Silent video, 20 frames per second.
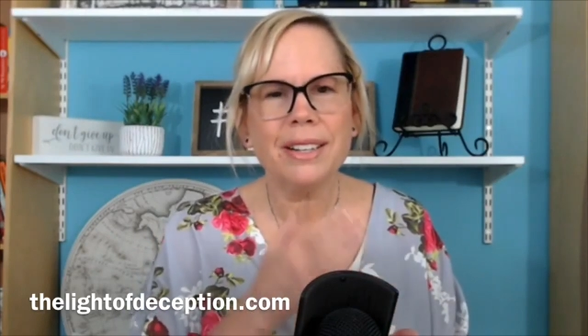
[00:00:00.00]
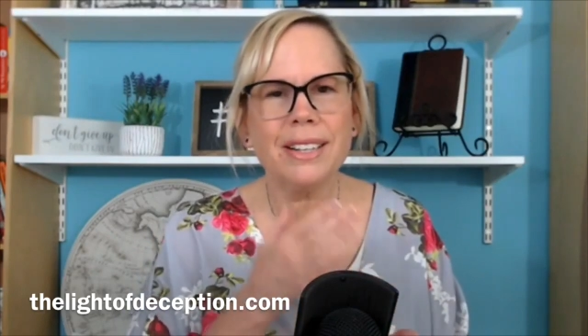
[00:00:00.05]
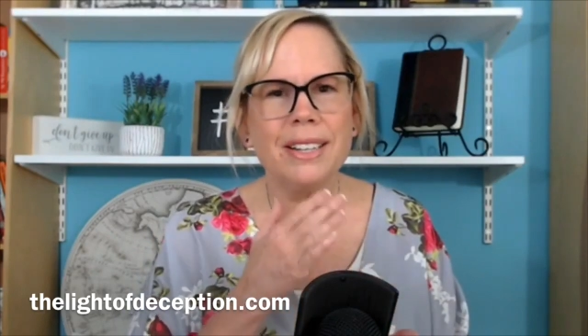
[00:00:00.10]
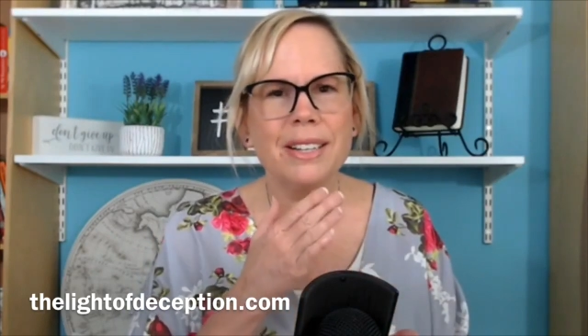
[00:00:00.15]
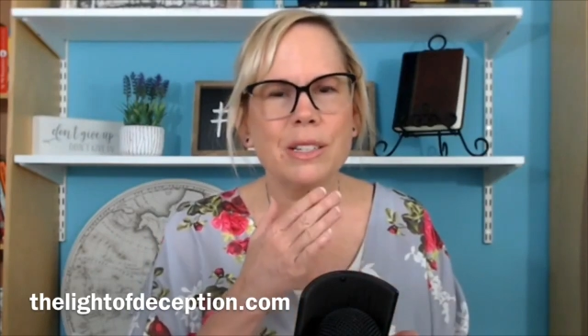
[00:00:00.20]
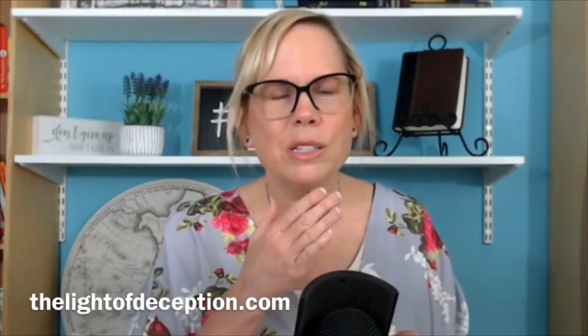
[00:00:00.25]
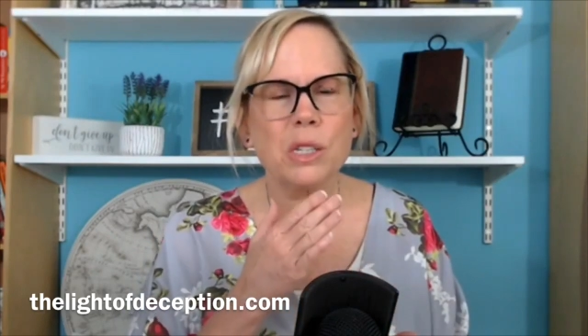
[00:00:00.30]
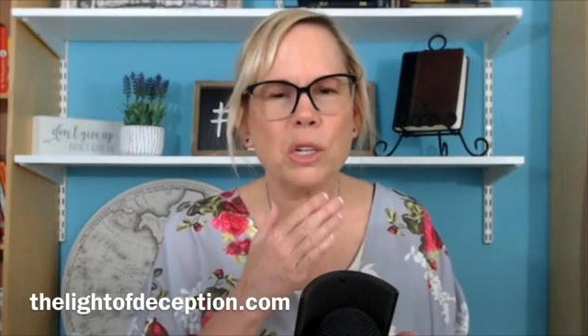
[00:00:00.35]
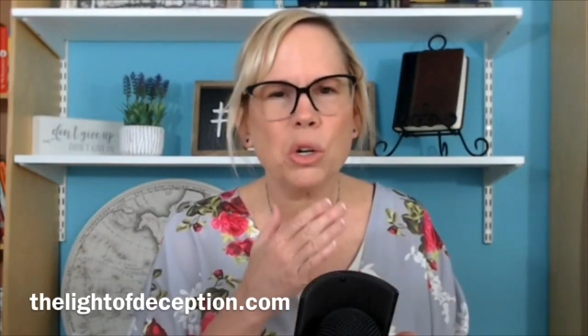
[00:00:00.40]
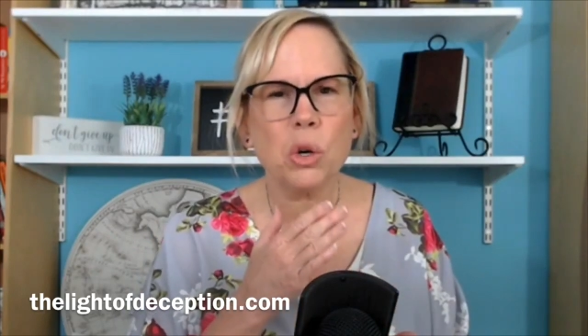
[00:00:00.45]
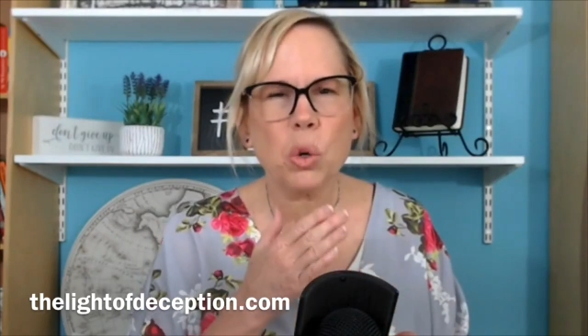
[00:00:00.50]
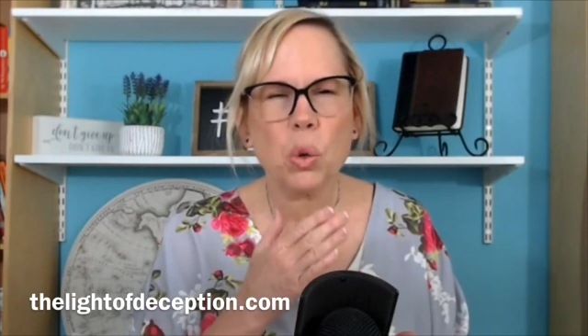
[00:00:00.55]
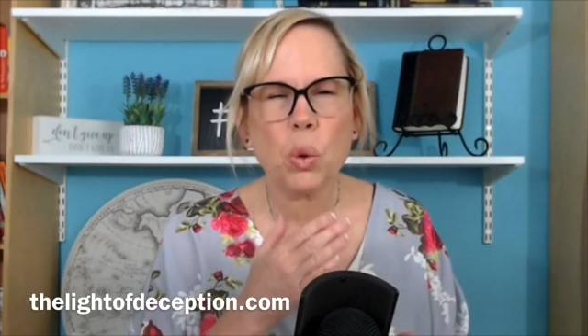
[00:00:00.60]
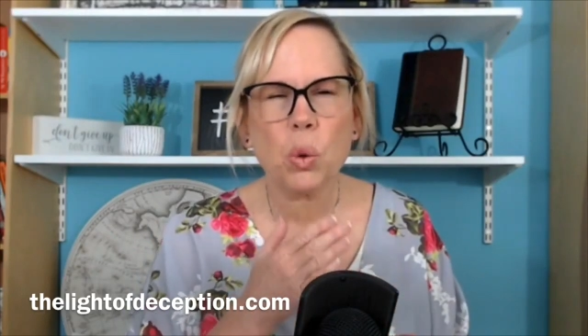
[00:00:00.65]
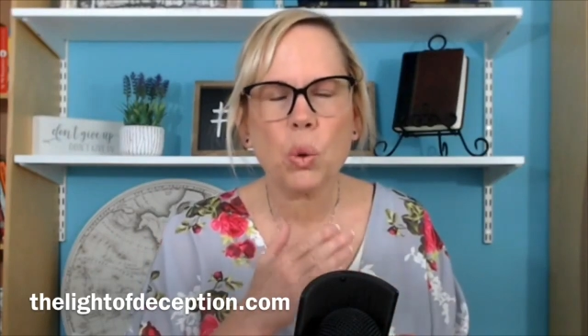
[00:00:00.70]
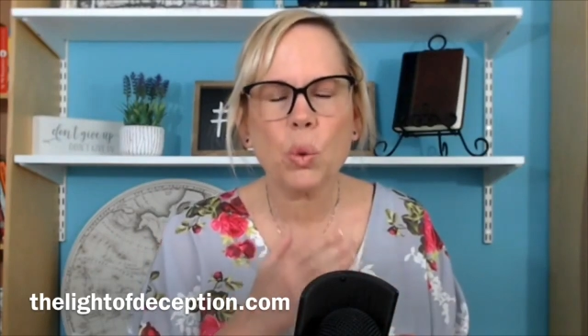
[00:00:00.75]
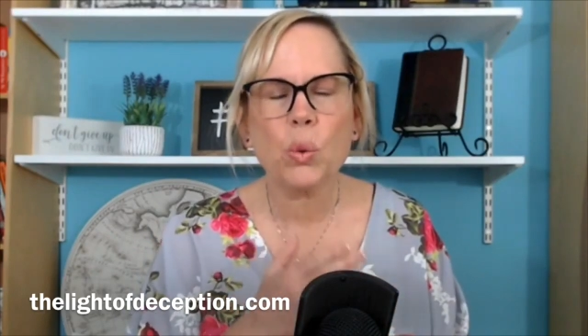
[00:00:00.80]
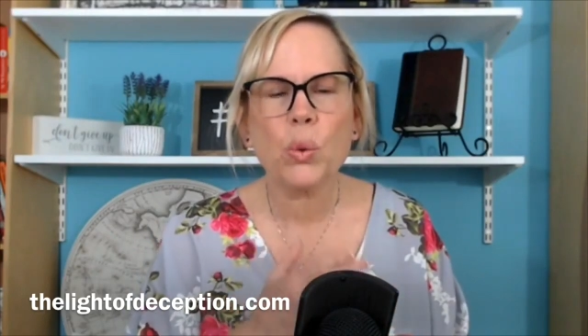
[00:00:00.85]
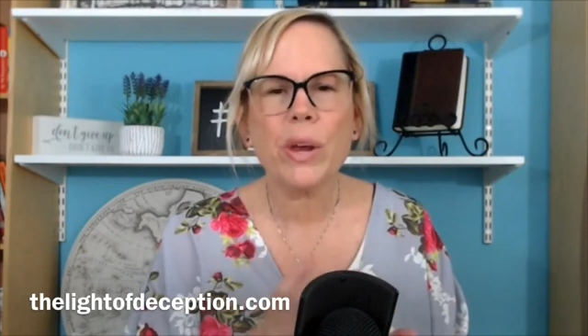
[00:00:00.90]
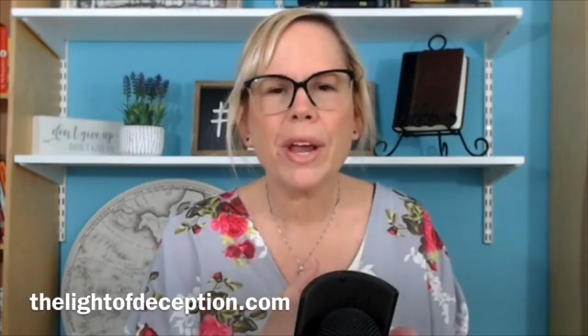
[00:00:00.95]
He is the
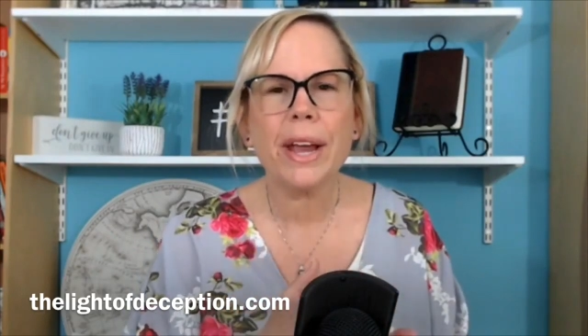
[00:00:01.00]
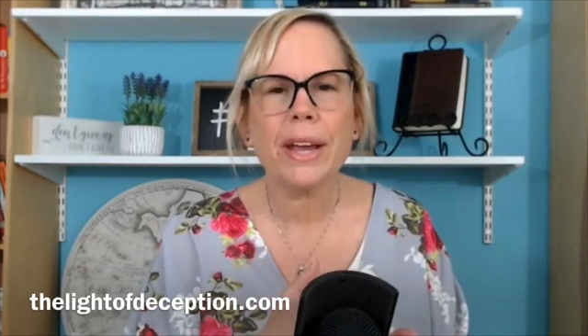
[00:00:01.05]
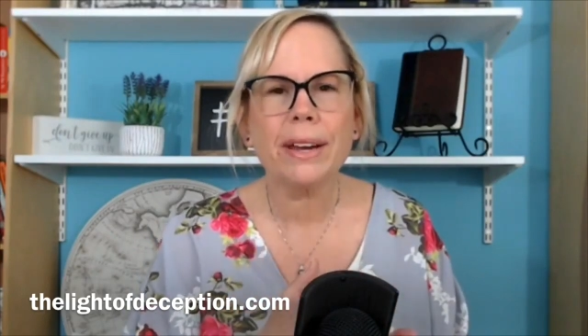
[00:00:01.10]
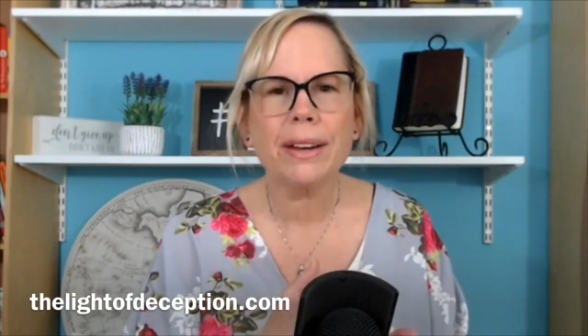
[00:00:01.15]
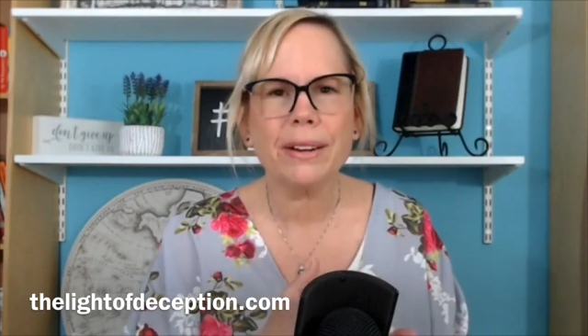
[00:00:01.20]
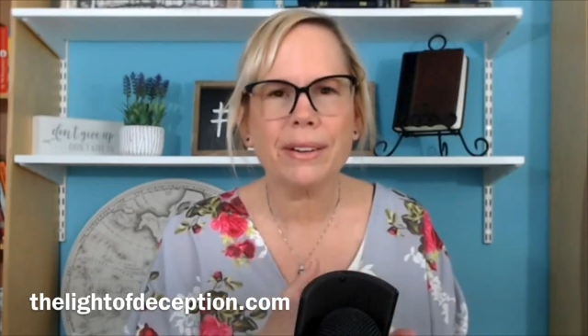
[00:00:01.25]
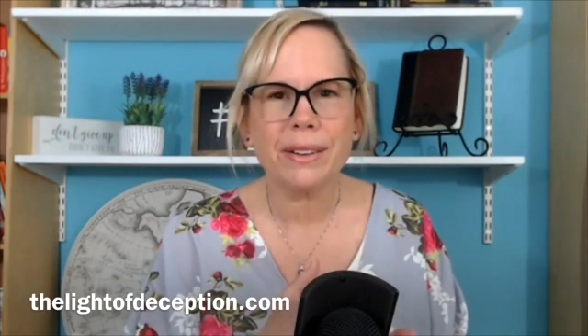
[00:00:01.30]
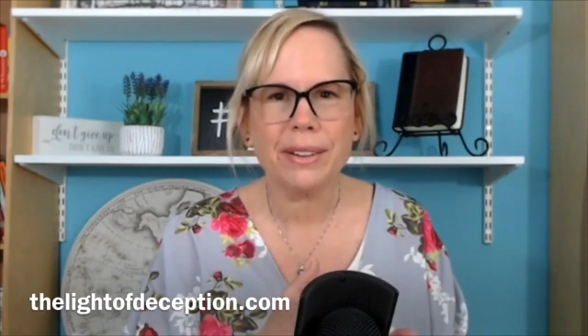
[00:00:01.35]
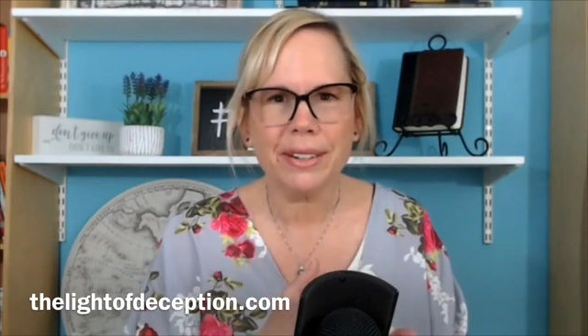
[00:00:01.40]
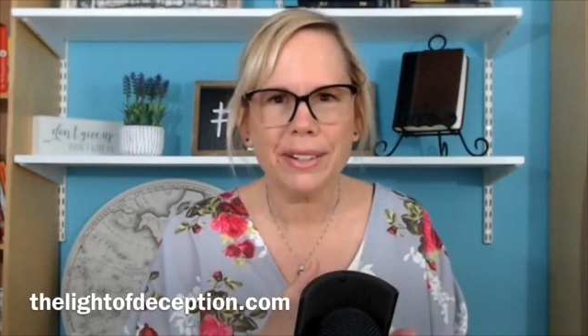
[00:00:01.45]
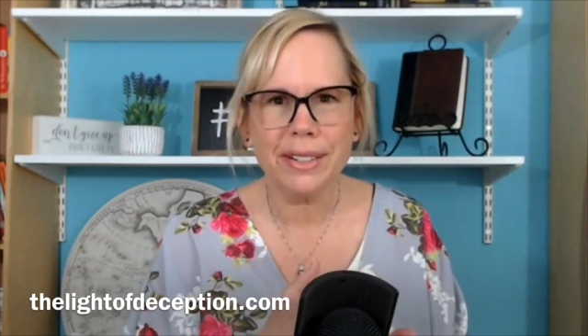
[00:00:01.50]
creator